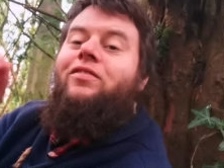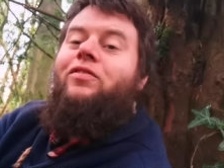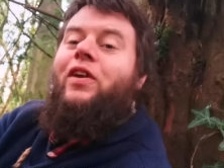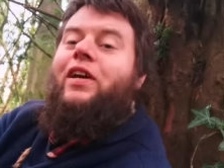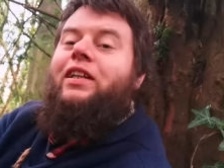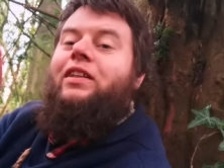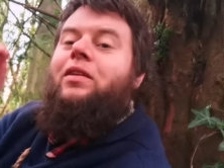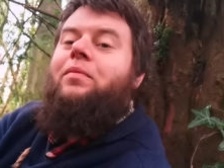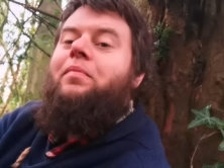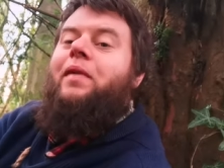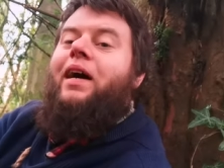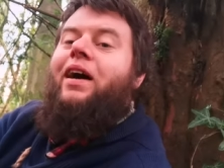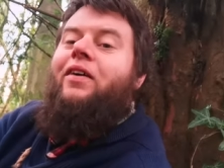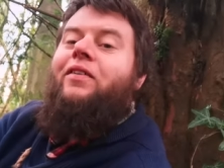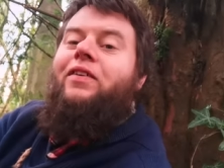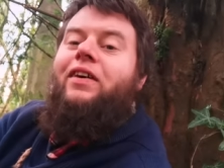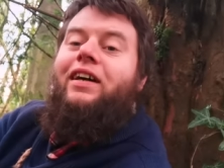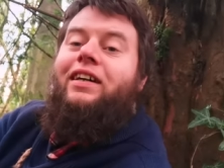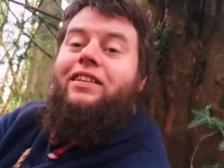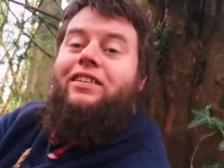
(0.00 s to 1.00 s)
Ring the
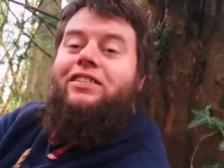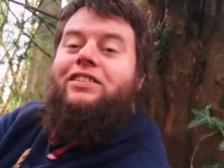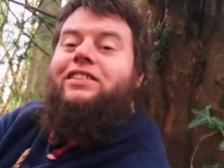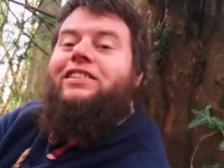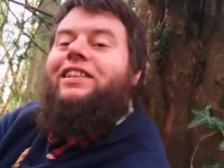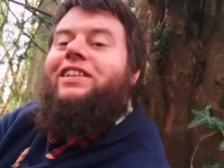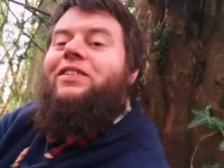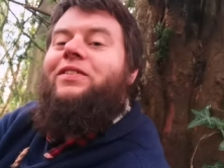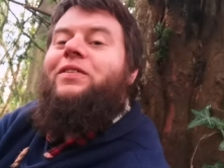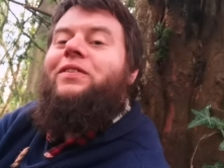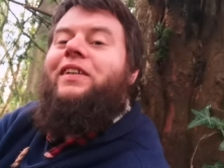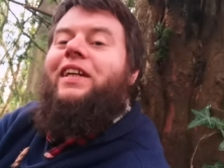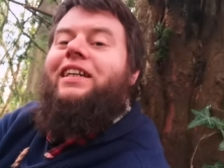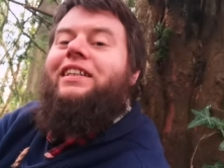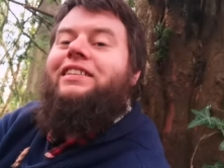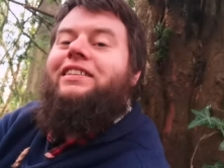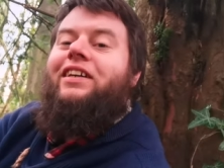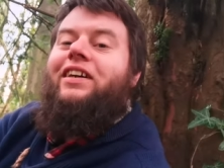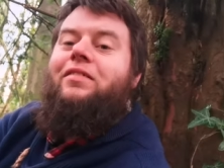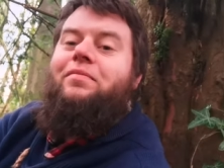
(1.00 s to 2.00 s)
bell and I'll see you all
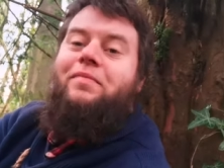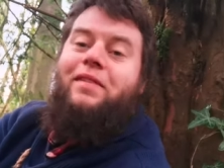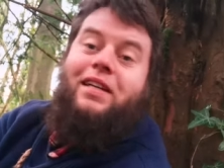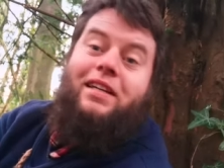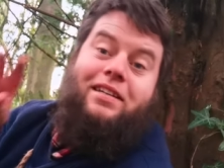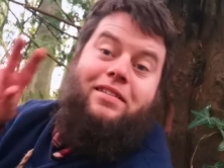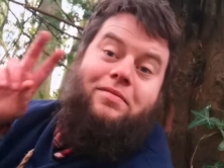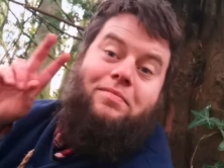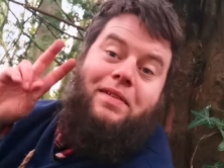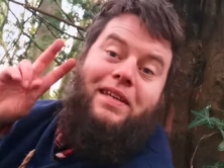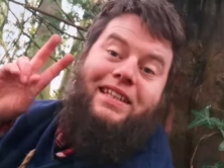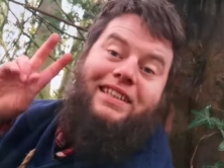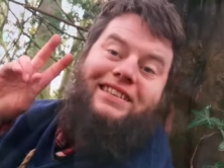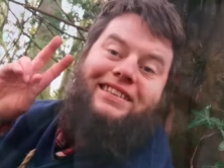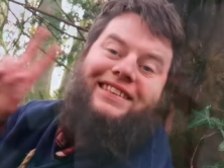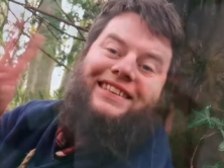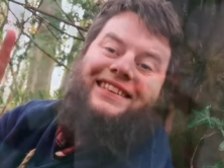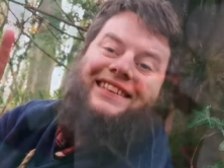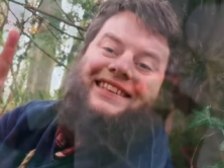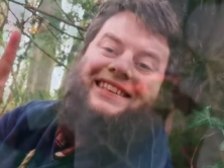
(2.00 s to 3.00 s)
next time.
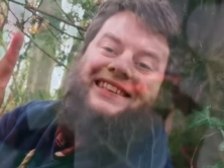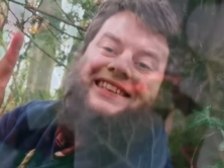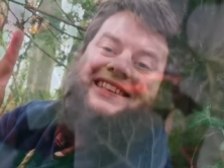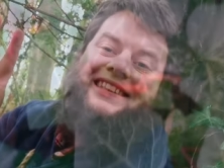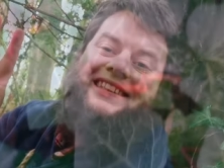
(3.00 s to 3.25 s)
Peace.